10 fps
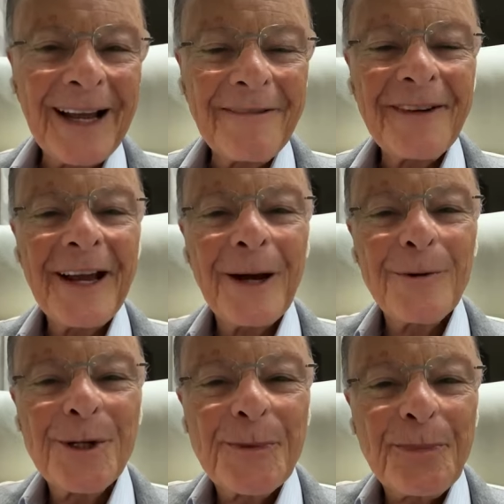
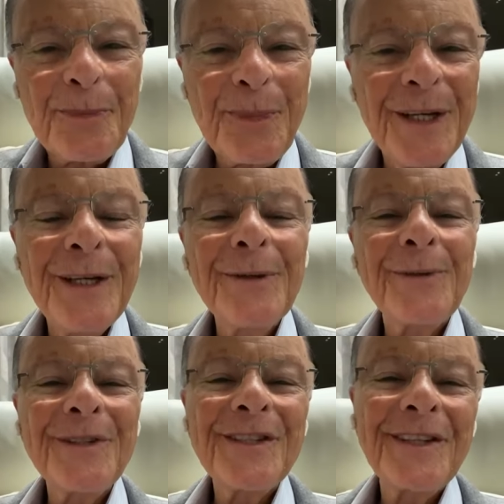Because the
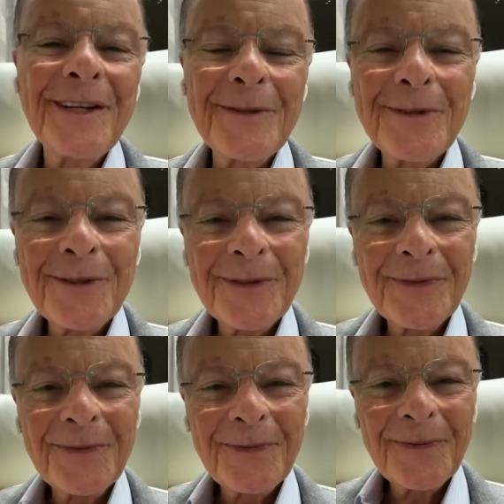word is the
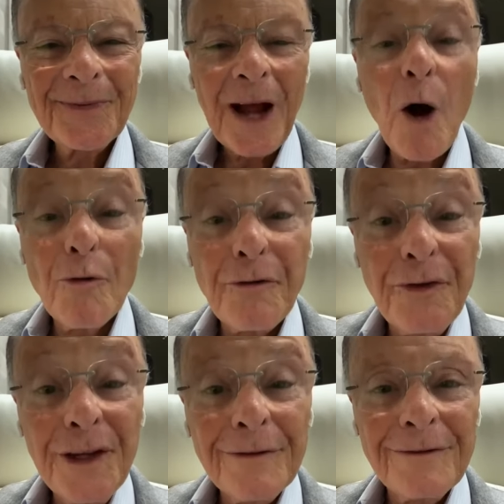Spirit of
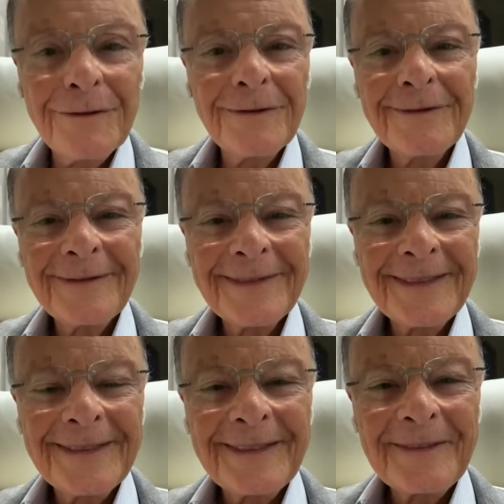God
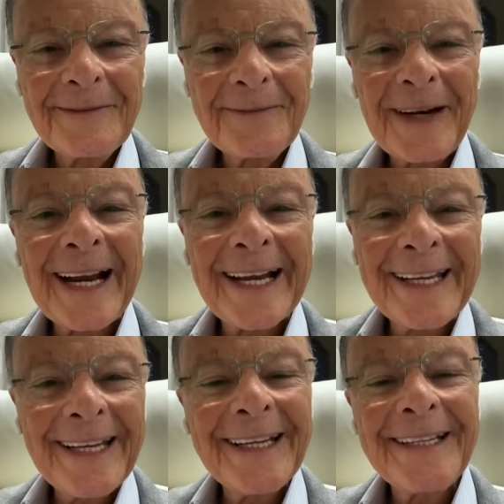live
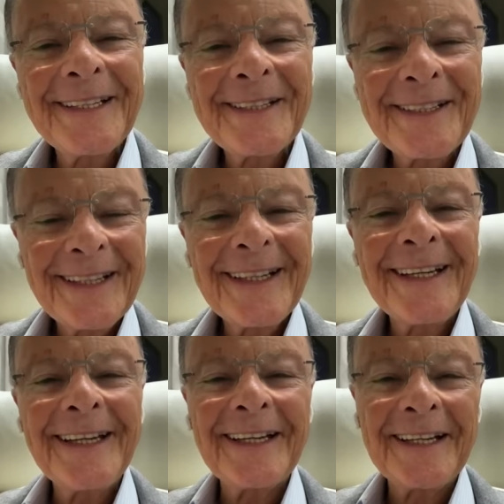
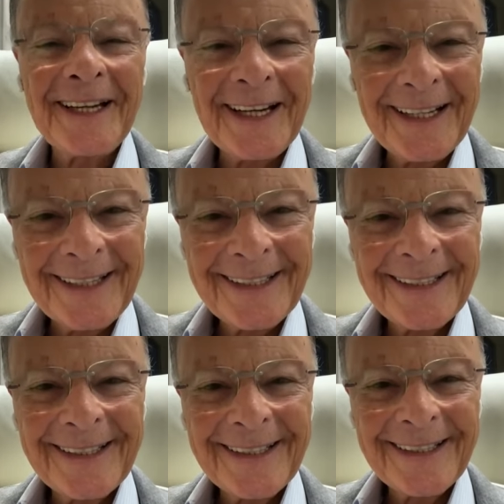to those who
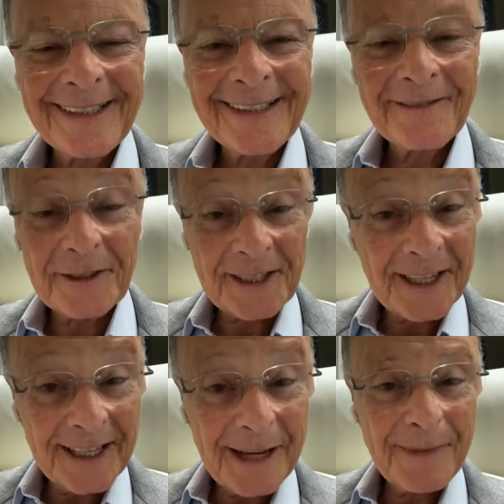believe.
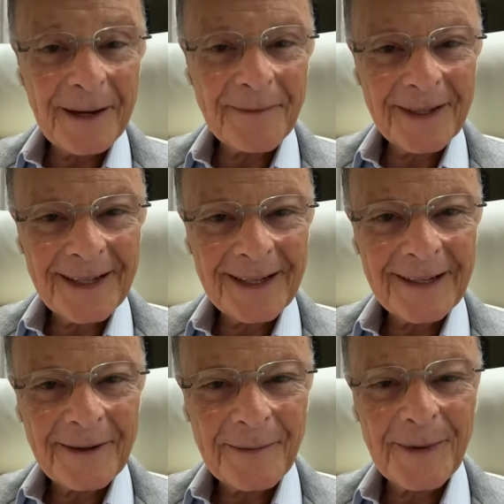Do you
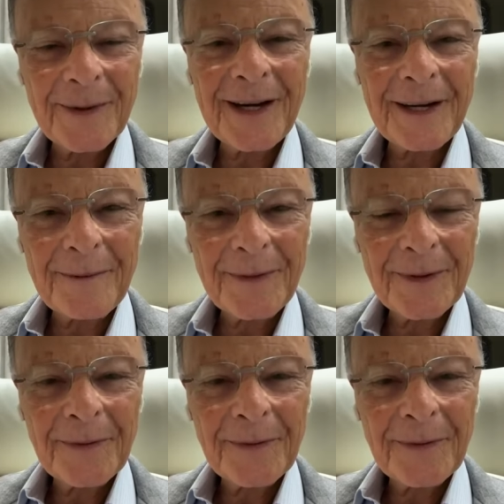believe, my friend?